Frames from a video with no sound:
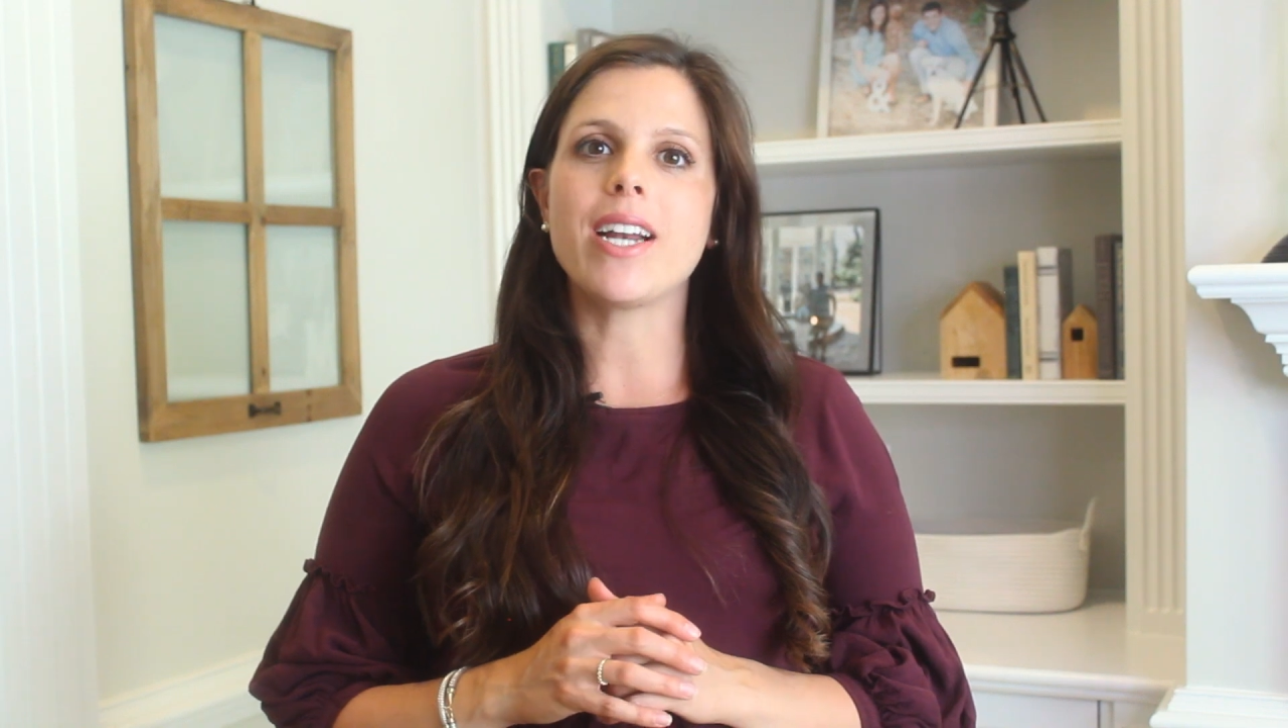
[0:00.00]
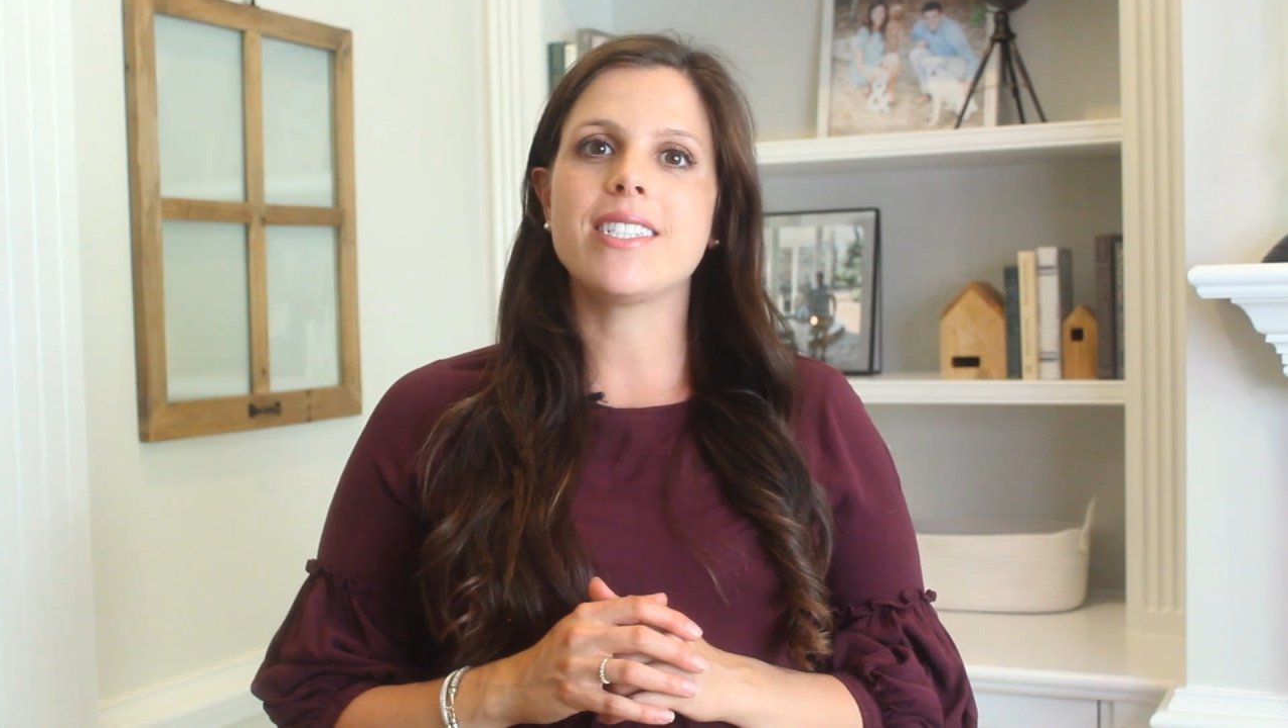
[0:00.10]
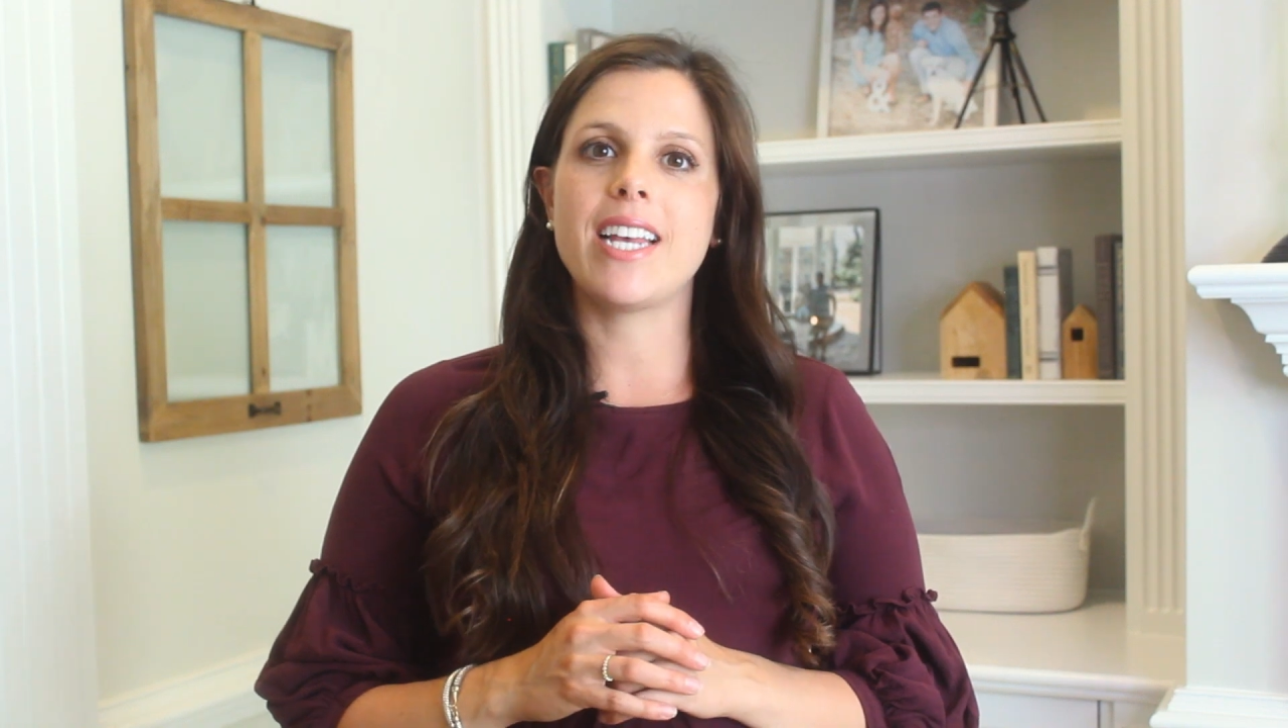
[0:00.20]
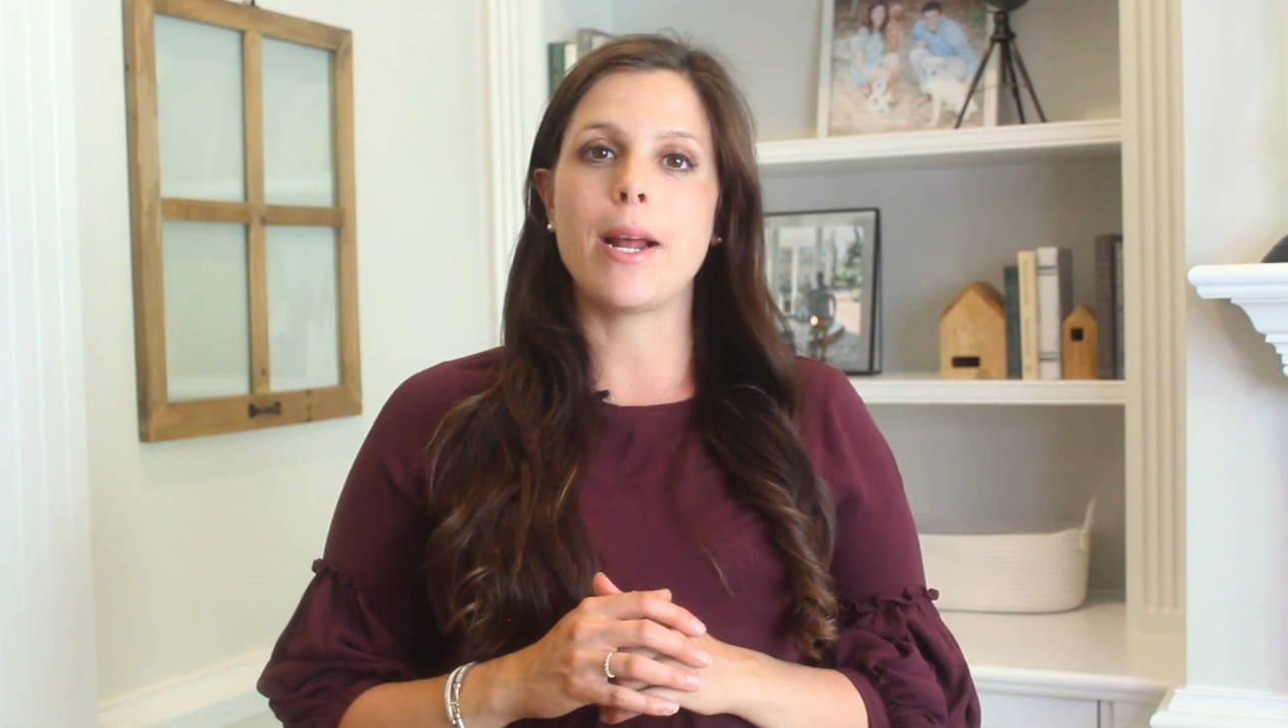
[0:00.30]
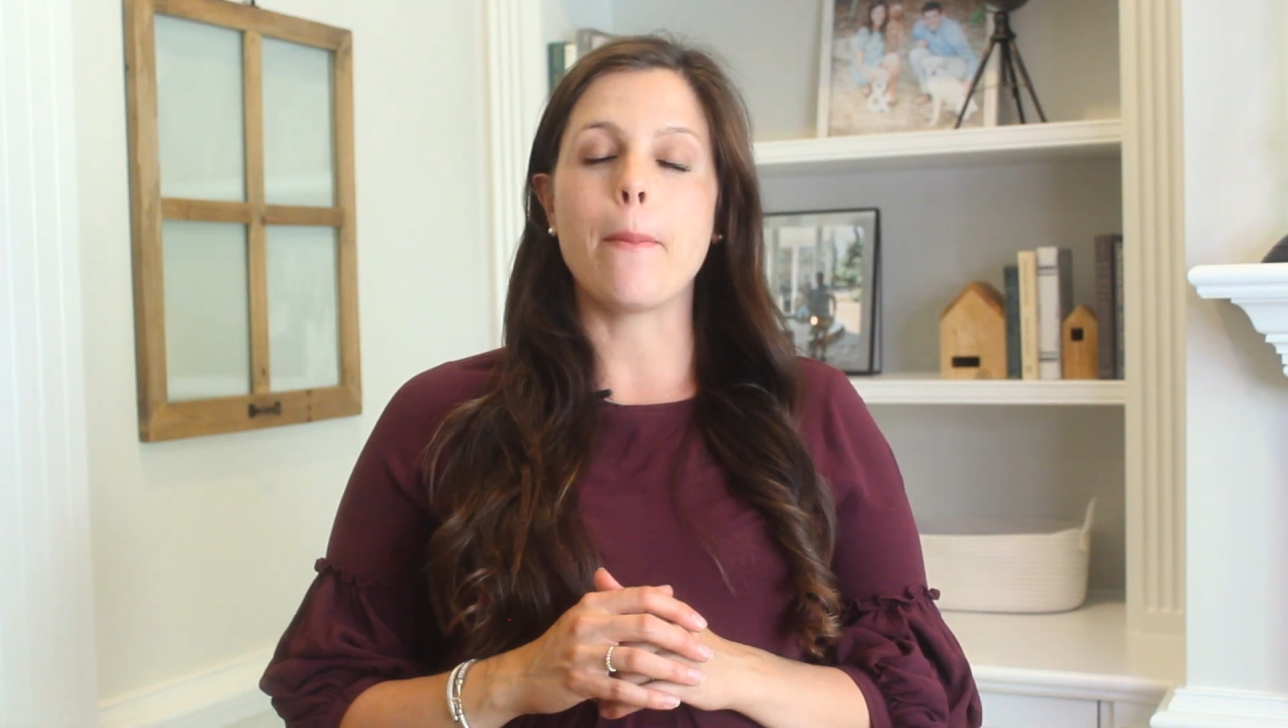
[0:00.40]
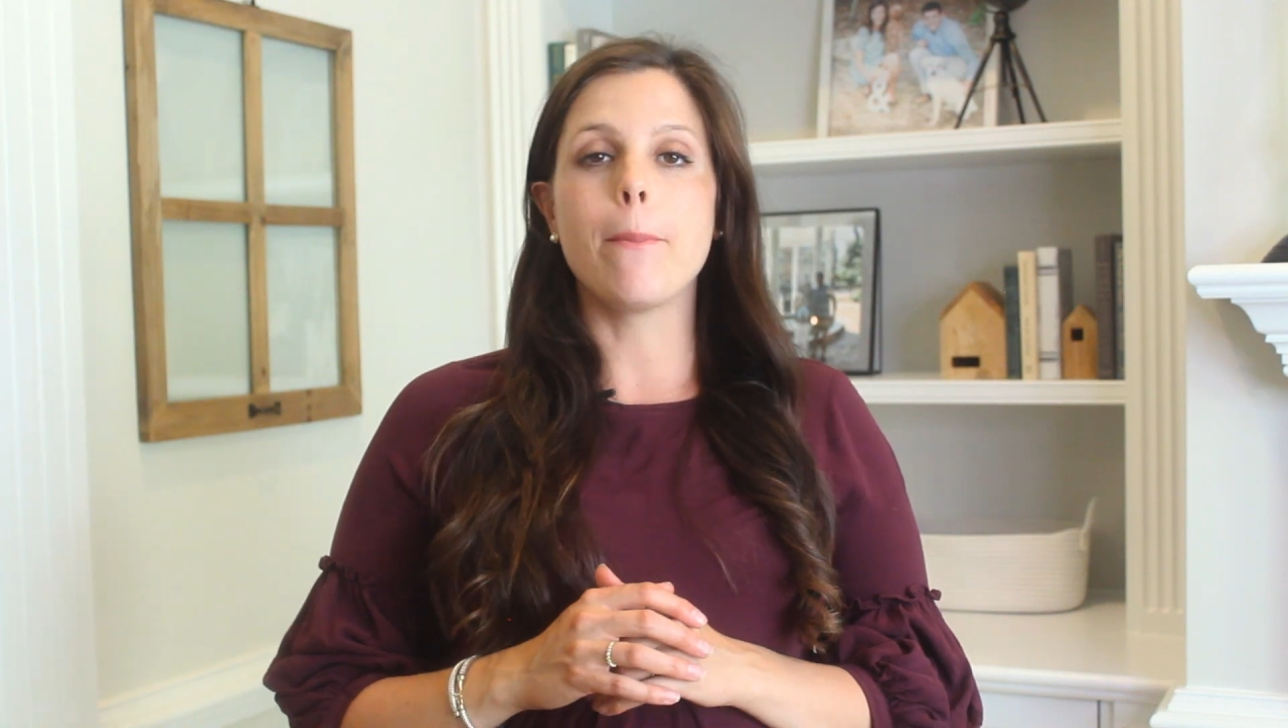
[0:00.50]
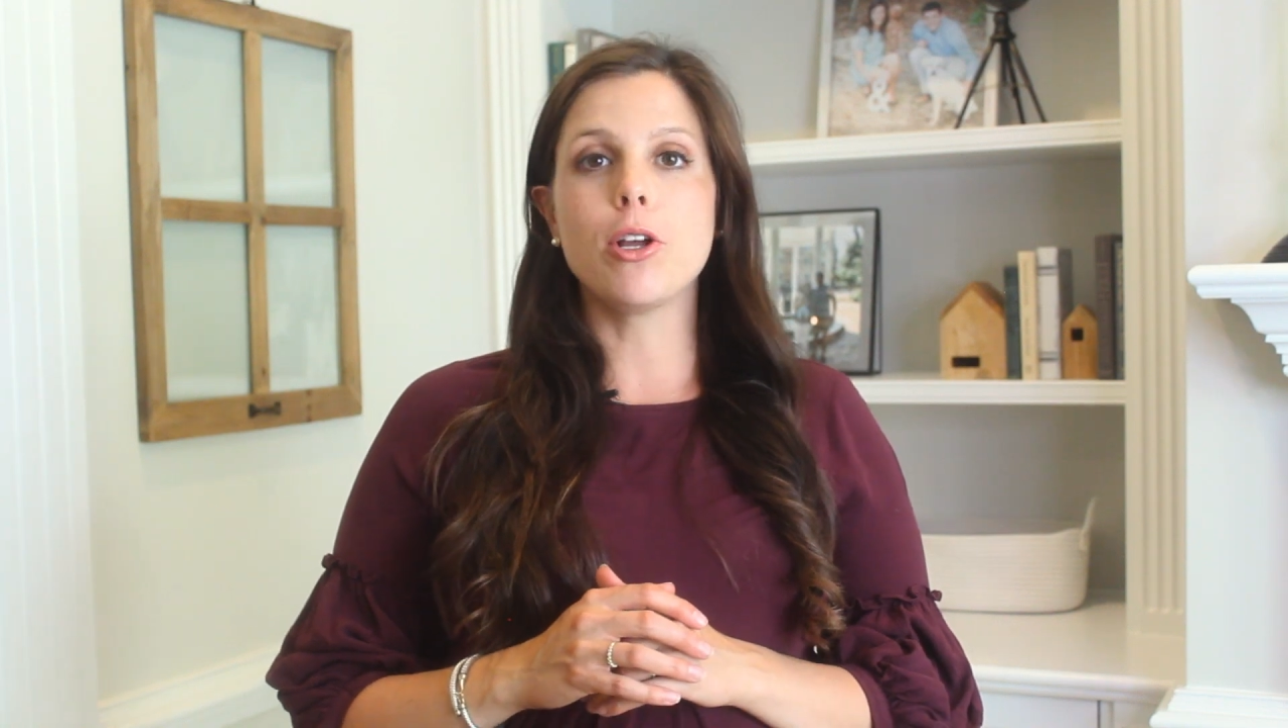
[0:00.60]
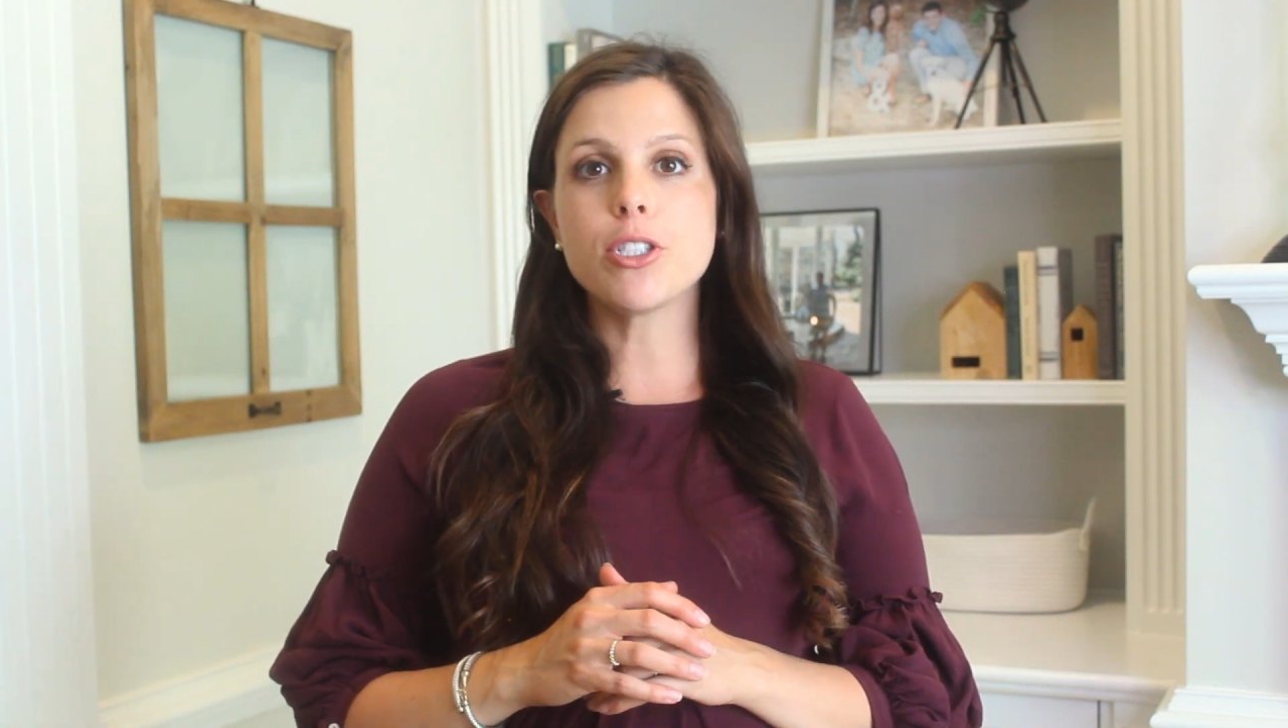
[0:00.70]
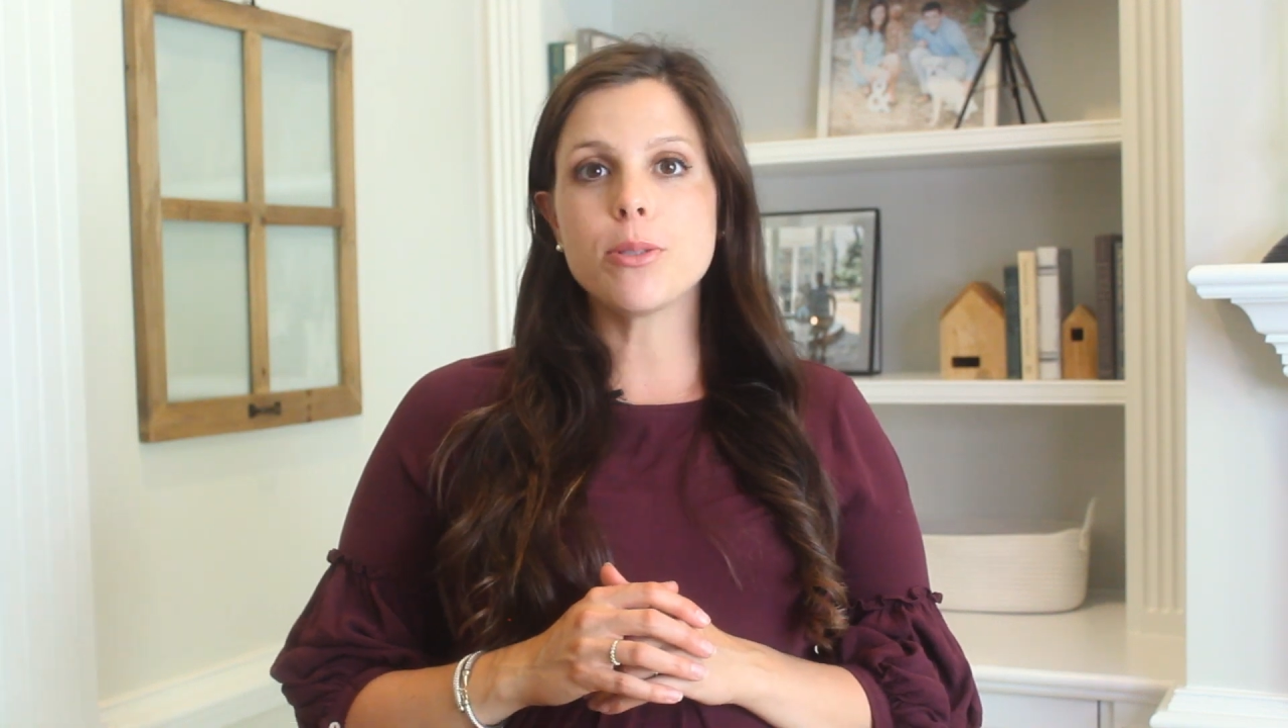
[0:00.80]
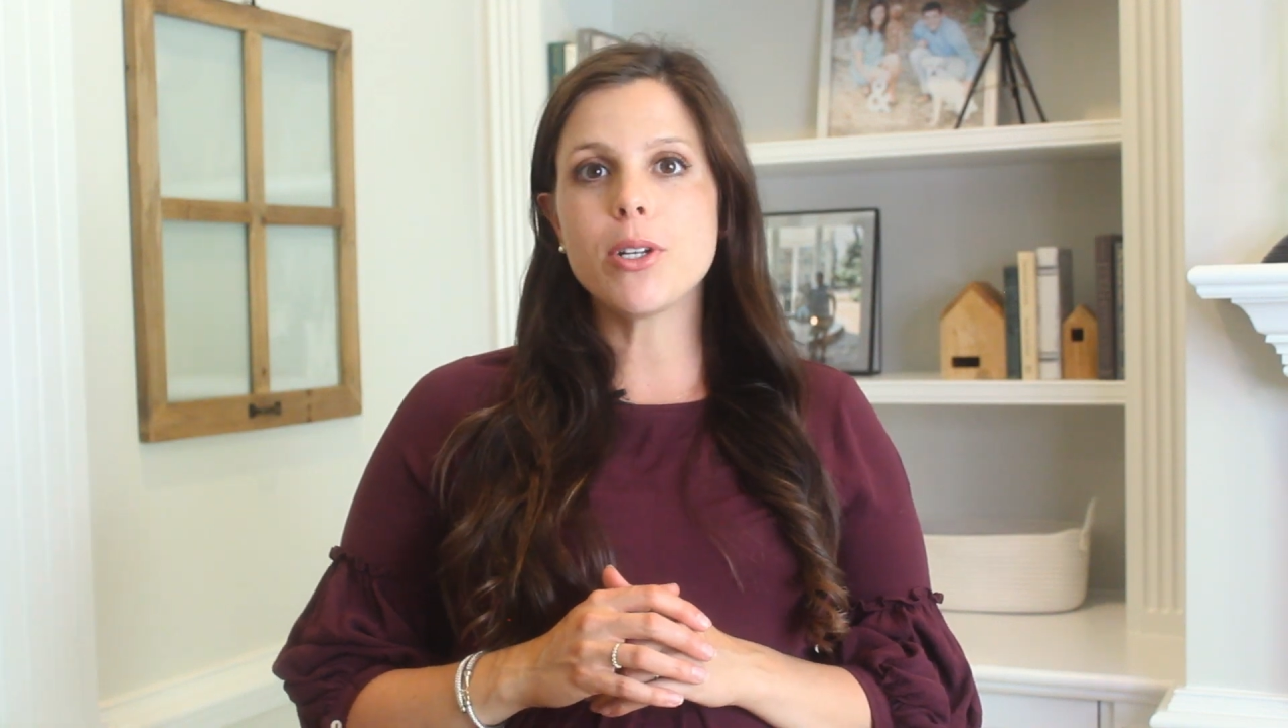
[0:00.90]
to set up
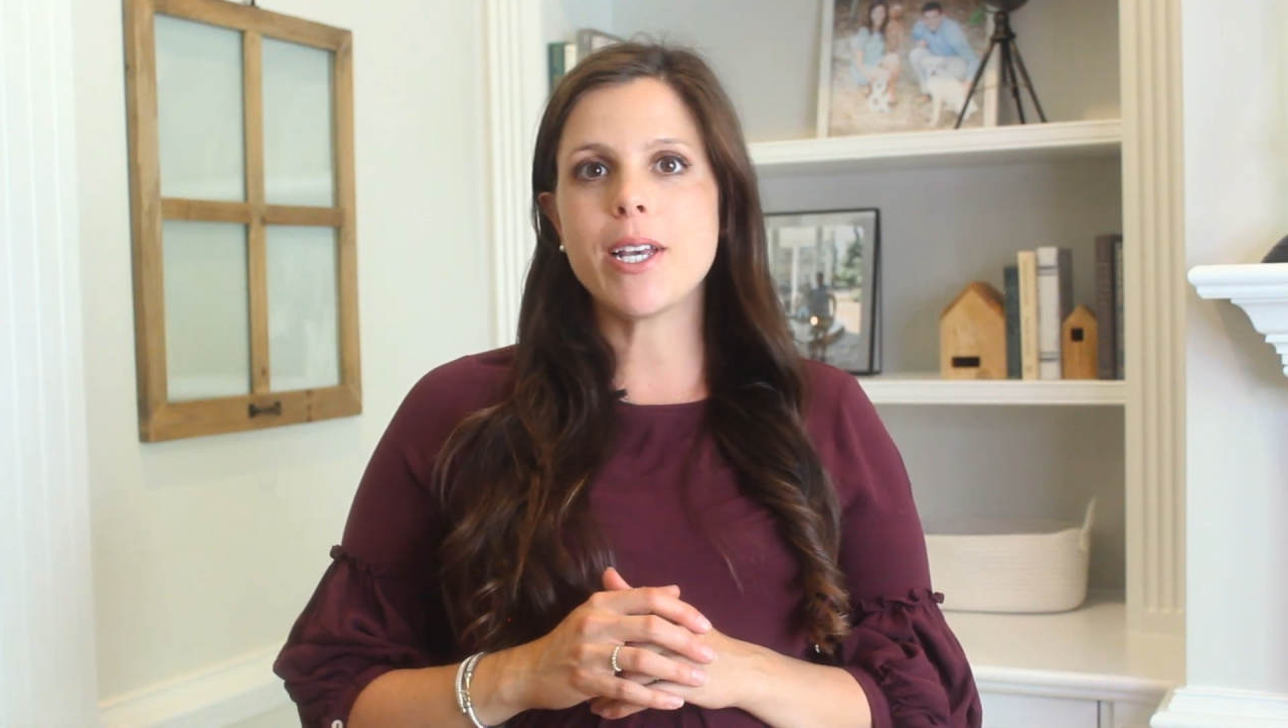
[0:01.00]
multiple